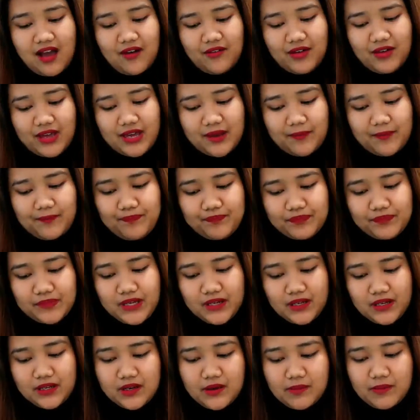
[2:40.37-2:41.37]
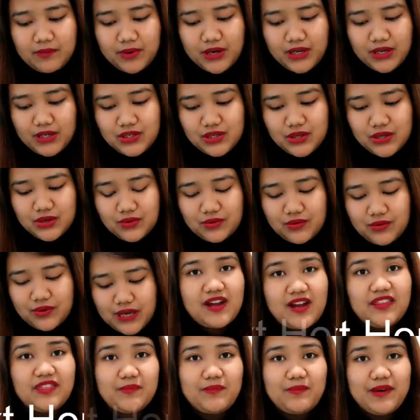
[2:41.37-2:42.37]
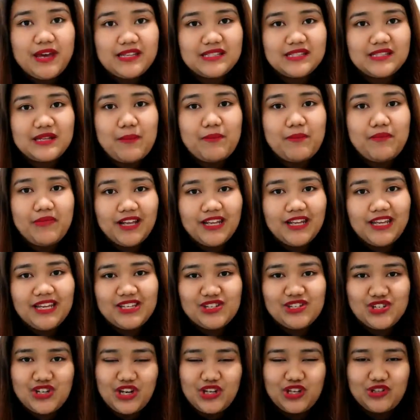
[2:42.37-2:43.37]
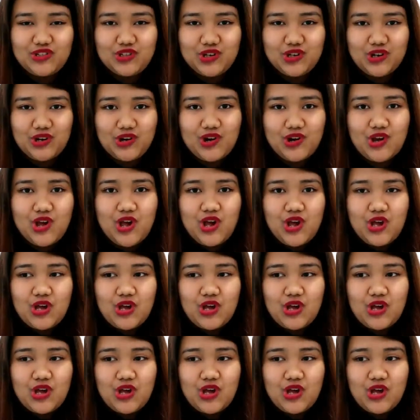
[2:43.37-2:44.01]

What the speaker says: Okay, number two, find the best money changer.